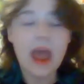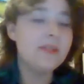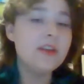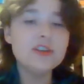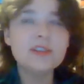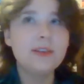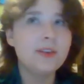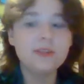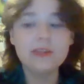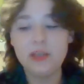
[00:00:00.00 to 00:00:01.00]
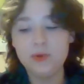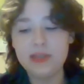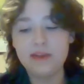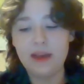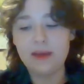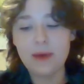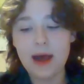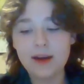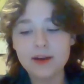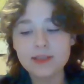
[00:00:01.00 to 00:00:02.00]
and then just literally using
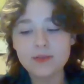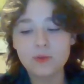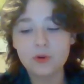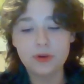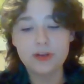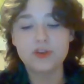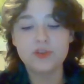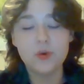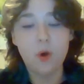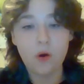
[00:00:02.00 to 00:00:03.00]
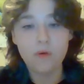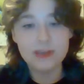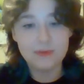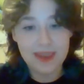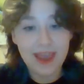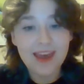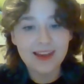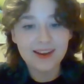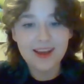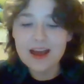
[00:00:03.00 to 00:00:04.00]
vampires, creatures who always begin
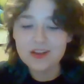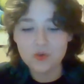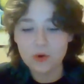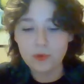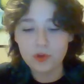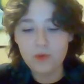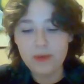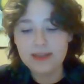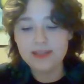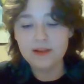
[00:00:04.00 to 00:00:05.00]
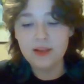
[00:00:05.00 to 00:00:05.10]
as normal humans.